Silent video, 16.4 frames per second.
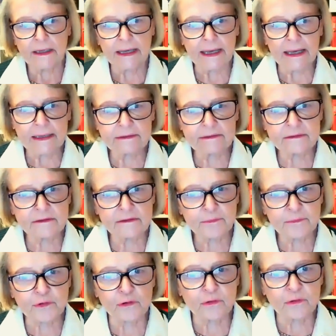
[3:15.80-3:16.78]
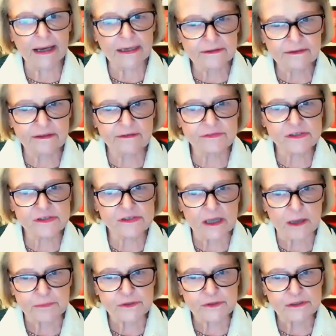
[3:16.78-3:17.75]
and proactive
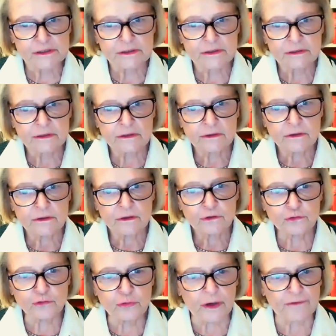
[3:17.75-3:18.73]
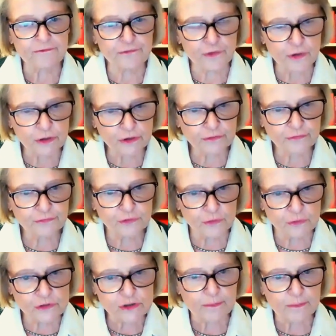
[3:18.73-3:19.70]
steps to avert
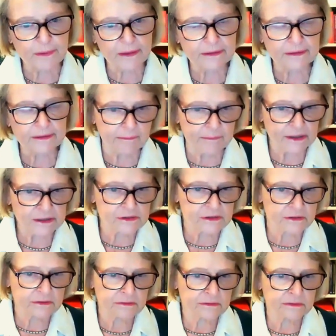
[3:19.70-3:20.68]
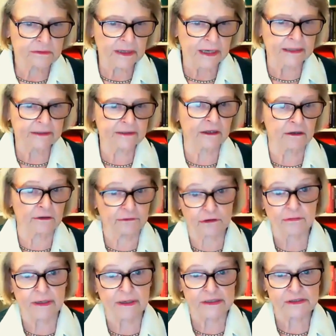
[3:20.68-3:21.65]
future pandemics and
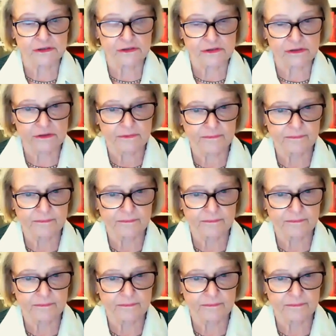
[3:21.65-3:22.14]
other crises.